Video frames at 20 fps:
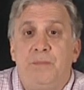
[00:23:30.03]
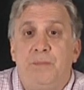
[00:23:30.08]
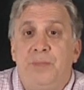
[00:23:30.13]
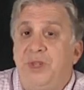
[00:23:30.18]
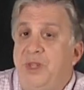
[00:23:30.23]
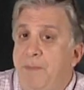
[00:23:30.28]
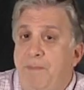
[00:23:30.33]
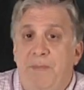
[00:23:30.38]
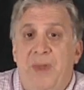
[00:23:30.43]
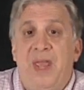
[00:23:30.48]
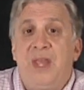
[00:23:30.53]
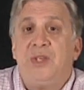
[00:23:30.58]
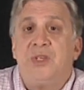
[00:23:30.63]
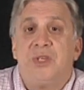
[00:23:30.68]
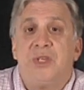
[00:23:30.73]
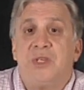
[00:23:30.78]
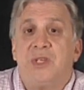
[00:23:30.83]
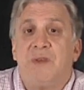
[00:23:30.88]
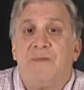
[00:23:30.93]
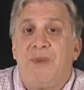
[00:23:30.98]
but the
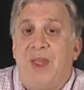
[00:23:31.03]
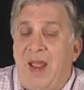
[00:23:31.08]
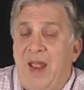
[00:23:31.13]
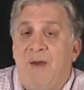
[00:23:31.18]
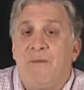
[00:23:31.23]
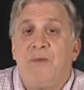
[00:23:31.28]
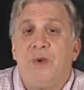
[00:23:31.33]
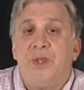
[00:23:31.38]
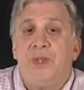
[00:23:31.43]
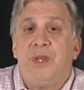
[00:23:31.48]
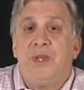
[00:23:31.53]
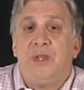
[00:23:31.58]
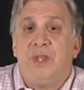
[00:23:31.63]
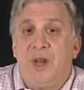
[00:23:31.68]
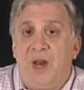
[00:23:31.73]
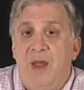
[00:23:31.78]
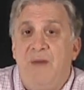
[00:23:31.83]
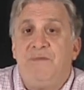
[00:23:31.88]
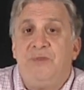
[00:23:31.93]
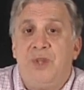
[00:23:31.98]
basis of everything
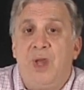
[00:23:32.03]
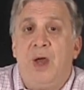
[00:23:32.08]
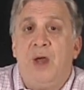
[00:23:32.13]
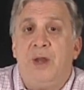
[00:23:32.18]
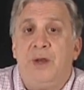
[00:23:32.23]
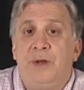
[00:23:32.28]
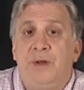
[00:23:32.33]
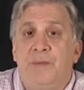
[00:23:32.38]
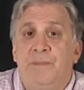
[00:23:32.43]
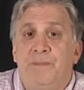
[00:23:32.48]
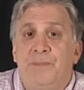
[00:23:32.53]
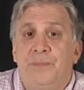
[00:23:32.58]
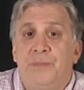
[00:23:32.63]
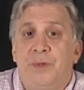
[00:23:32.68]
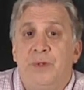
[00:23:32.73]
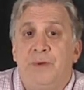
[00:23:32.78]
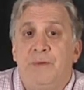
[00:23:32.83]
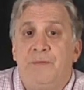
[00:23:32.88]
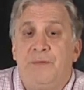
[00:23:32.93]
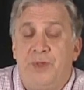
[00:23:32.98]
that I've done
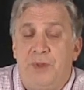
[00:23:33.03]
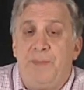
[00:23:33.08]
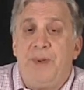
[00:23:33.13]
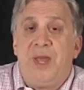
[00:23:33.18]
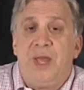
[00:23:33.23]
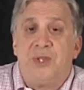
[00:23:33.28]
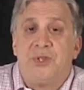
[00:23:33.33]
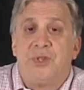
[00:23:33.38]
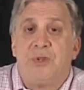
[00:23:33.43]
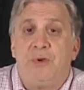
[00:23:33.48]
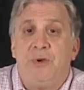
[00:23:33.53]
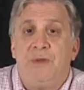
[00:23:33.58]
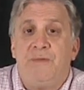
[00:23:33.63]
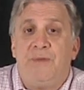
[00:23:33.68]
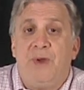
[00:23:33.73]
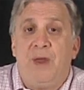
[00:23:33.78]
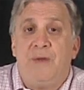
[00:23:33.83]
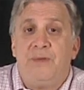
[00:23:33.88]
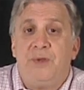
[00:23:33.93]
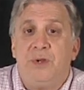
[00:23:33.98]
for the past
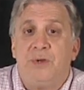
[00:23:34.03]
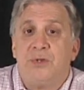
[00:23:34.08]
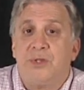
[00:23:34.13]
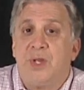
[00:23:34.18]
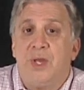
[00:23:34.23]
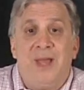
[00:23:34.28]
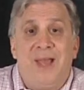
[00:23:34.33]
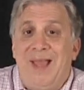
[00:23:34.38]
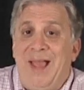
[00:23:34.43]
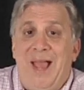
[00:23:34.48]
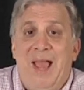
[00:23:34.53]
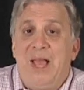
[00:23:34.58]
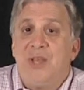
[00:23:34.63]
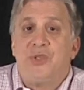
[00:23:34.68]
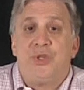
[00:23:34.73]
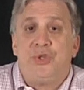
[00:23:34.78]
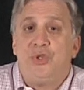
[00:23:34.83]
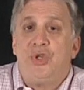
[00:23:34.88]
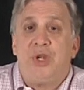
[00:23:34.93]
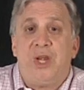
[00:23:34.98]
35 years
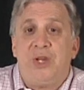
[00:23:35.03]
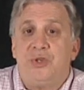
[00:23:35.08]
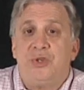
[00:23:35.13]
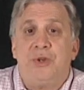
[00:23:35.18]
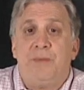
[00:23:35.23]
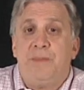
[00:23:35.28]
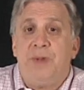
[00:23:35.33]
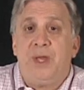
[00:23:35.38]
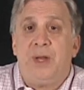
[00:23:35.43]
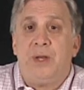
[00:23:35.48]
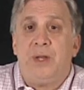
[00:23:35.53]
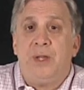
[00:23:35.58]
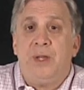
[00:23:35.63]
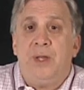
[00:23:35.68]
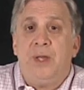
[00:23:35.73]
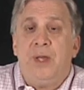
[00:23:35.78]
hasn't changed a bit.